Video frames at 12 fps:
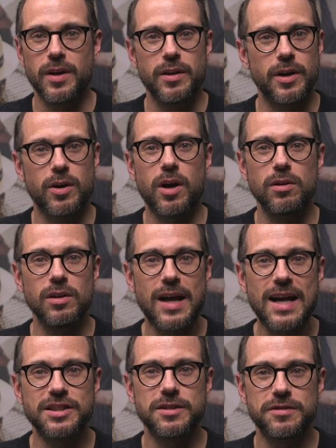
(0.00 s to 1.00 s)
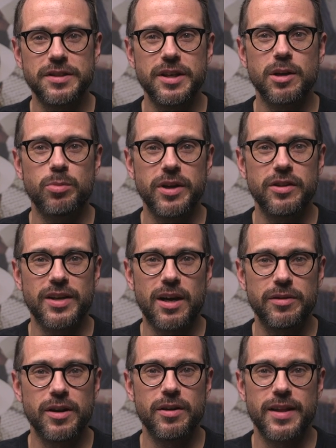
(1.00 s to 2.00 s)
There are lots of sneaker brands
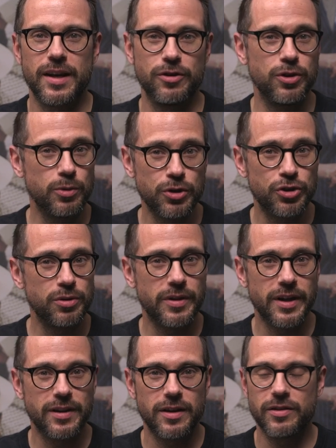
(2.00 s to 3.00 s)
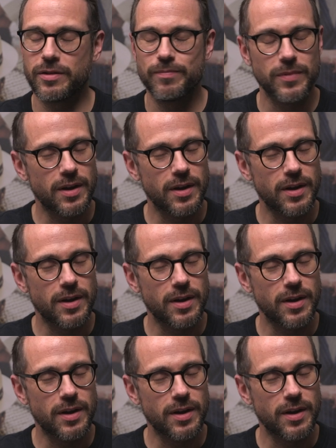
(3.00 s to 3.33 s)
out there that do a shoe like this.